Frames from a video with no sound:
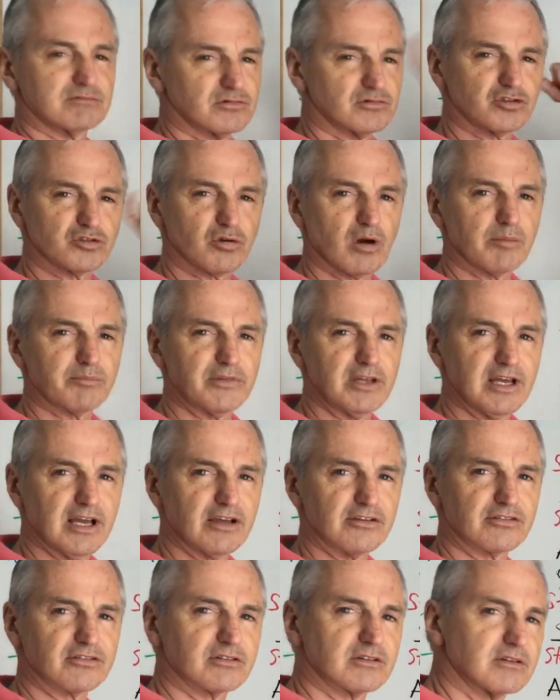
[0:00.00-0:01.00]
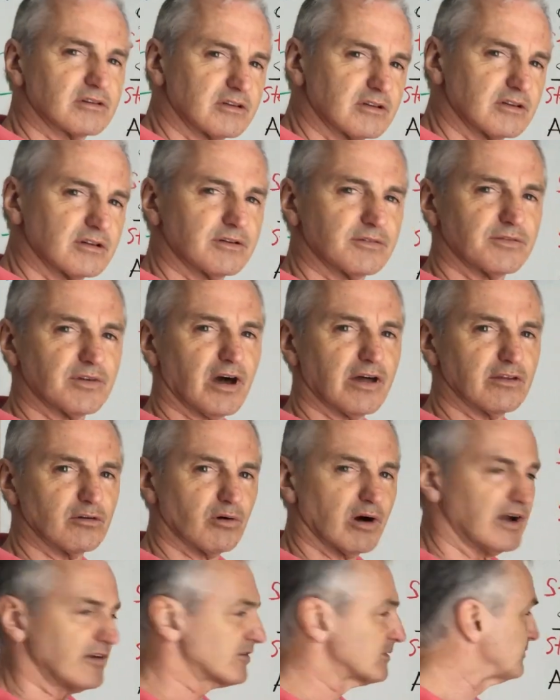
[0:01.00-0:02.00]
drop the S
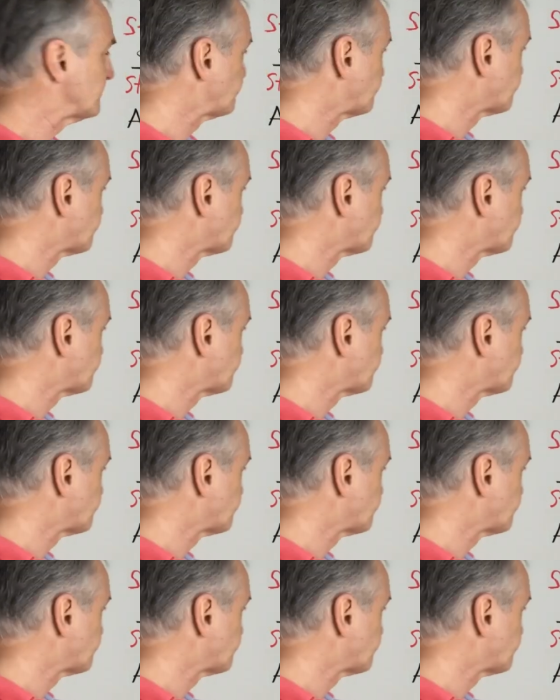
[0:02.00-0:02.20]
otherwise.